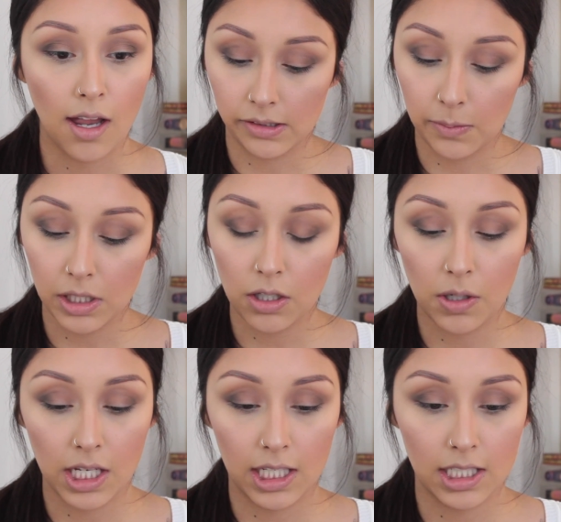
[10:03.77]
So I'm going to
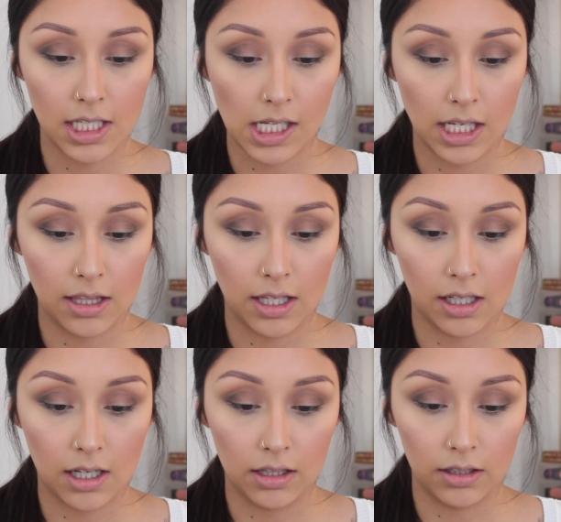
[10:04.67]
go ahead and take
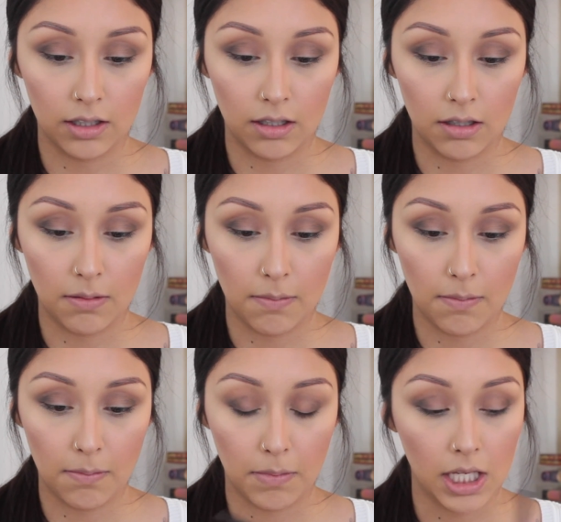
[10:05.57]
the color
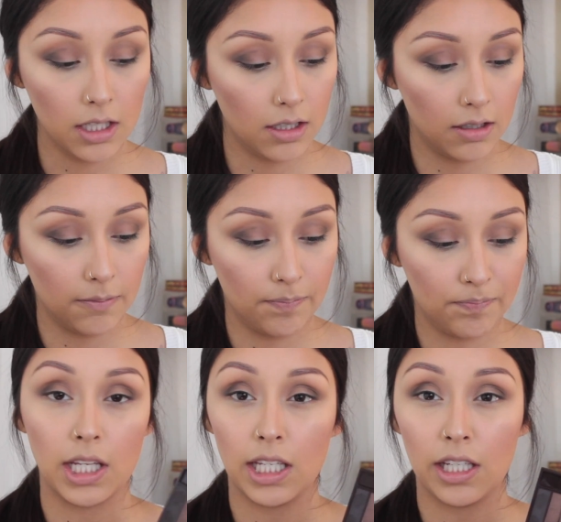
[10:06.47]
Mink
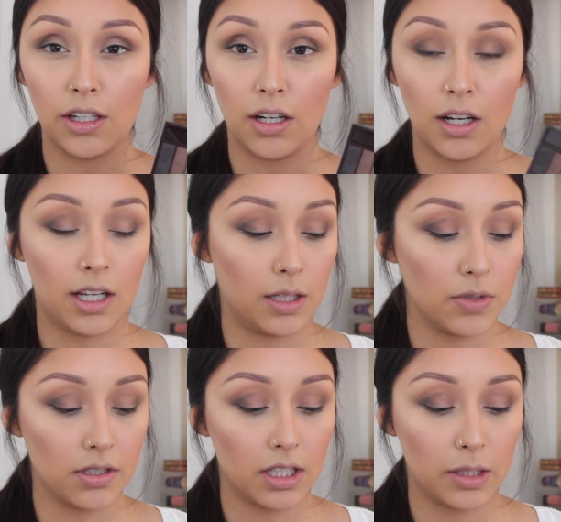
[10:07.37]
right here, and
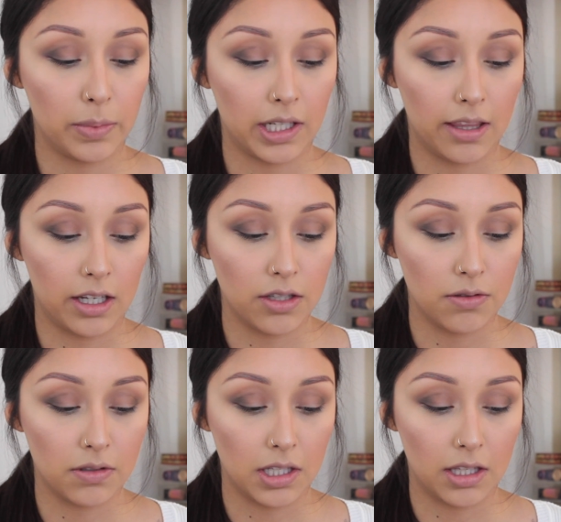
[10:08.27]
I'm just going to apply that
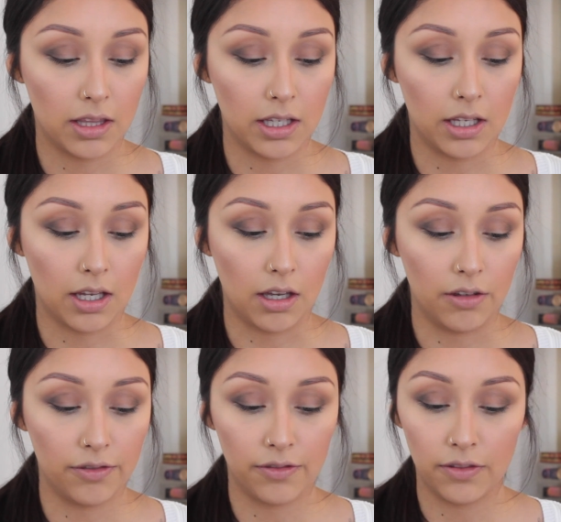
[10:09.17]
using the
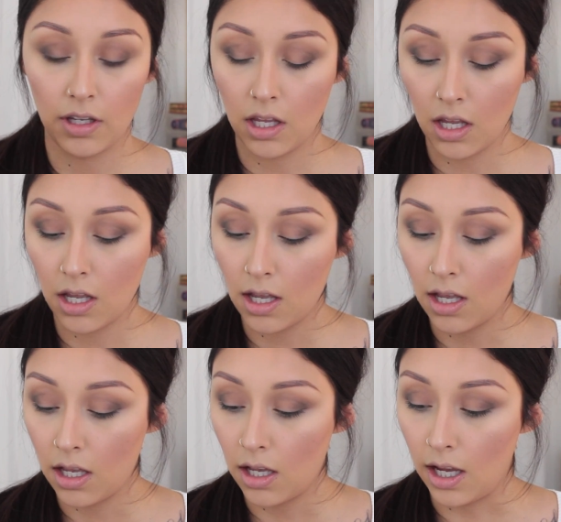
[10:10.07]
e.l.f.
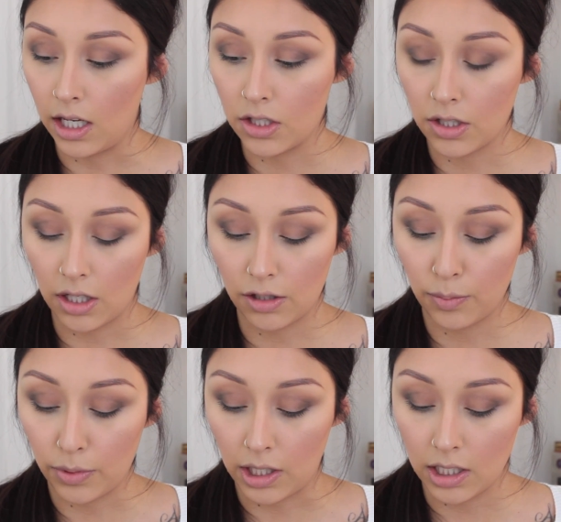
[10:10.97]

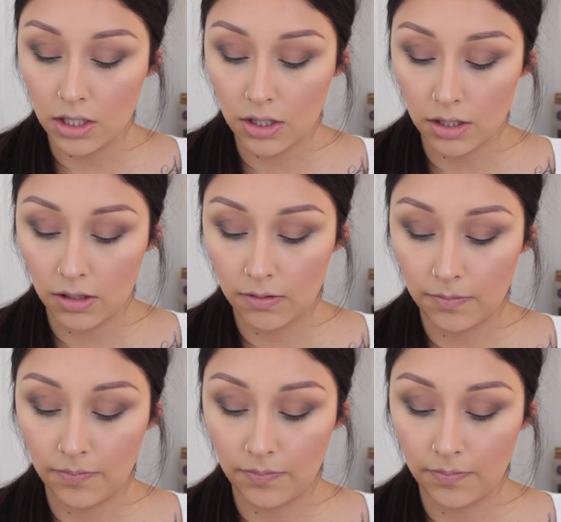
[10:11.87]
eyeshadow brush.